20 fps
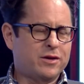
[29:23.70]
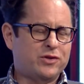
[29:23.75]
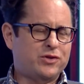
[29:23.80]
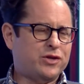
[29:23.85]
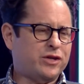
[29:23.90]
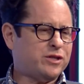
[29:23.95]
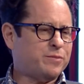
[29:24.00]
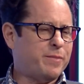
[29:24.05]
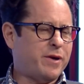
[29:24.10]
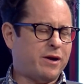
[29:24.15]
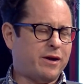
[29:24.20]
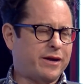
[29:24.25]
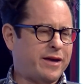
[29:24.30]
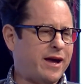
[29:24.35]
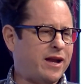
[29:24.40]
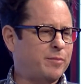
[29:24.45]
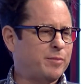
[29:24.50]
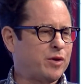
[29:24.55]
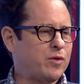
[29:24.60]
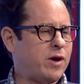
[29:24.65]
Just marry
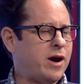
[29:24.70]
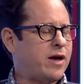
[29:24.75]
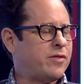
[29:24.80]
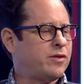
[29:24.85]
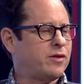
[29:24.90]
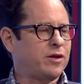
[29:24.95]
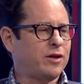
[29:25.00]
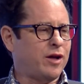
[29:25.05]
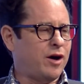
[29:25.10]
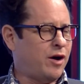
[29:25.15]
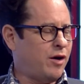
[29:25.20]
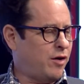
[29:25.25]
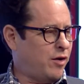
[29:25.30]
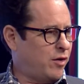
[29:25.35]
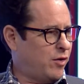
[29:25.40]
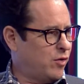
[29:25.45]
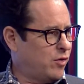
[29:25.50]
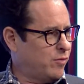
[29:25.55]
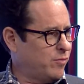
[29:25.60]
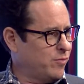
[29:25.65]
Katie McGrath, and it'll
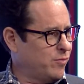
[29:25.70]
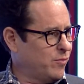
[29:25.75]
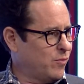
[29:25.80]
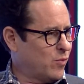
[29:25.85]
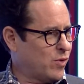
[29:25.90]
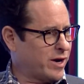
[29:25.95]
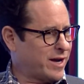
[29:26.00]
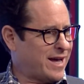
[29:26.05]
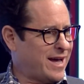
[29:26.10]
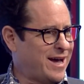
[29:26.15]
all work out.